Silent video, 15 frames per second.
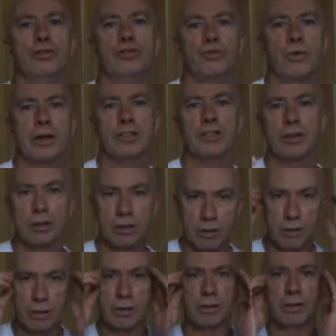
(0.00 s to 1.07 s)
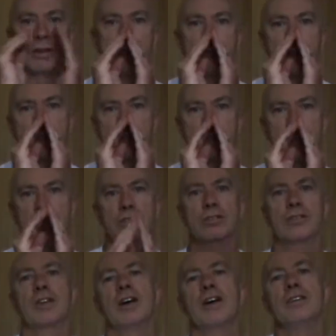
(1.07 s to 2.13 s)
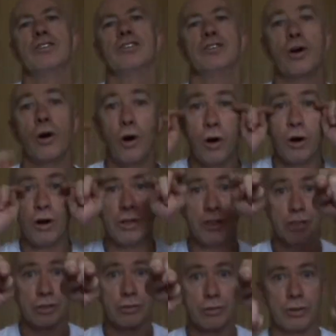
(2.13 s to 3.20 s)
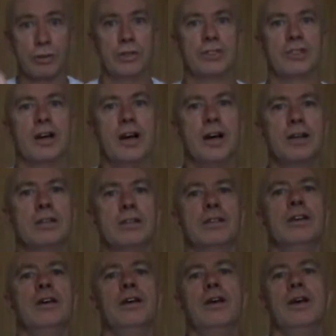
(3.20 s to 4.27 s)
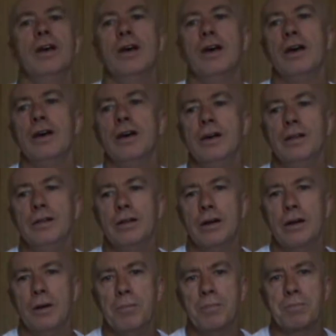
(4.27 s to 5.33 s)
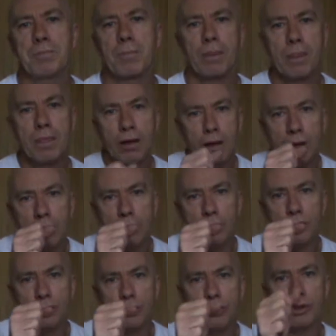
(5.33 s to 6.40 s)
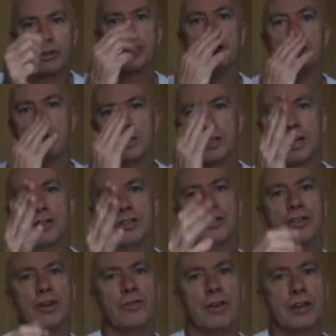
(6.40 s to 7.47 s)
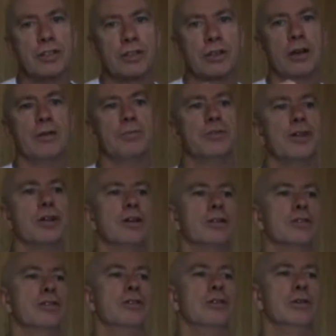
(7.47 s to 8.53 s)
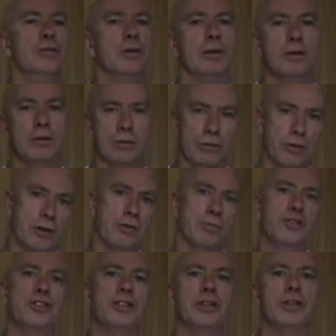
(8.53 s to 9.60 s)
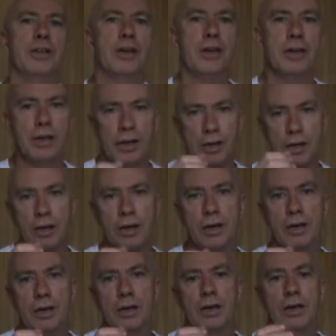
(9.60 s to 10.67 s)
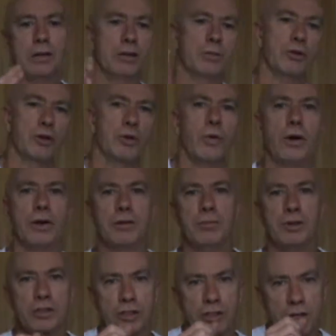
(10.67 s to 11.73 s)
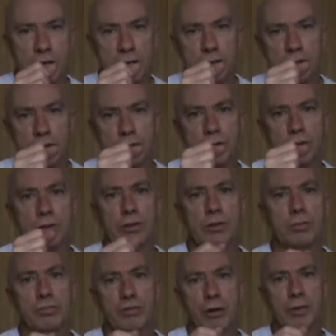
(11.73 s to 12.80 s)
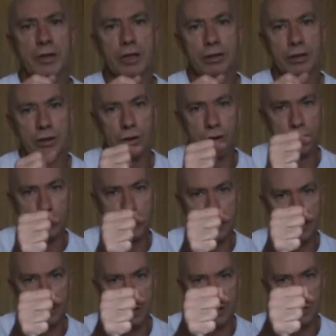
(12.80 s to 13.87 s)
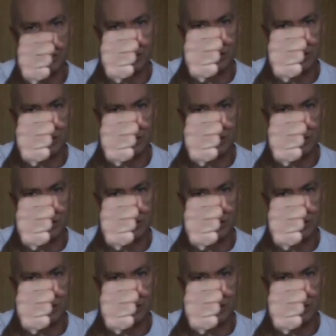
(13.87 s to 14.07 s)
direction. If that's the case, your eyes are on the target, and you can also protect yourself as it comes out. So although I'm sitting here and I'm not quite in my stance, you can probably get the idea that as it's